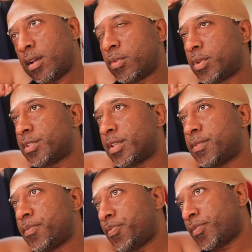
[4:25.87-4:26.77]
we'll see.
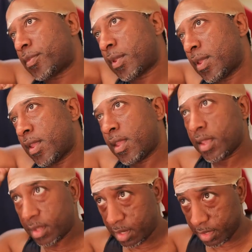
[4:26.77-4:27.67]

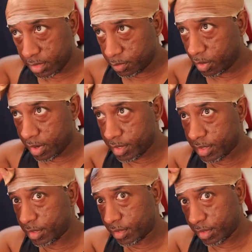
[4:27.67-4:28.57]
Now this part
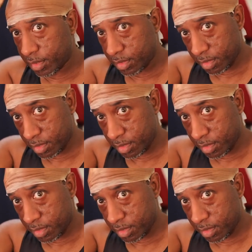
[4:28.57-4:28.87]
here,